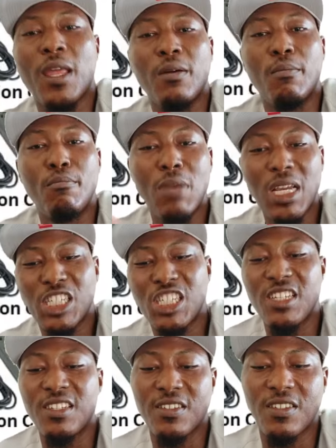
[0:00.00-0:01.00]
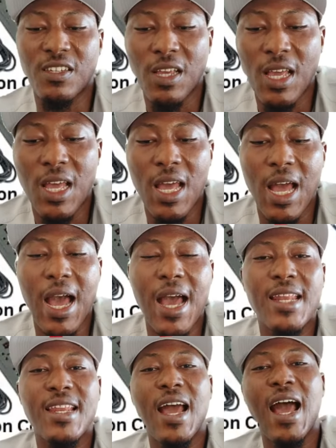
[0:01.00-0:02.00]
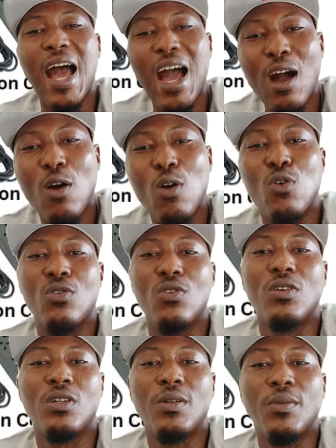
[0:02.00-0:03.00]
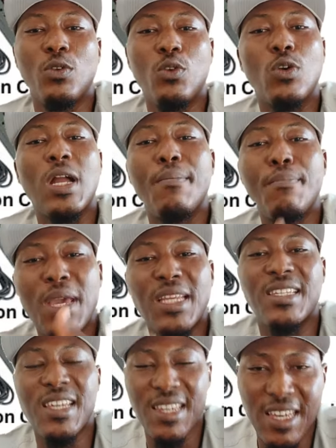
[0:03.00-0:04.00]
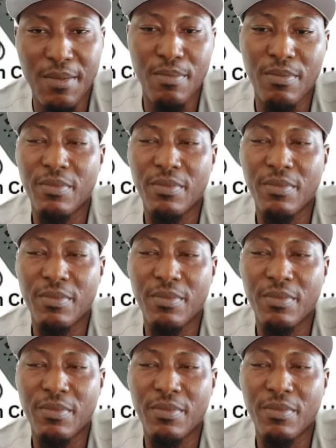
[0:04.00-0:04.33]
machines and how you can maintain them.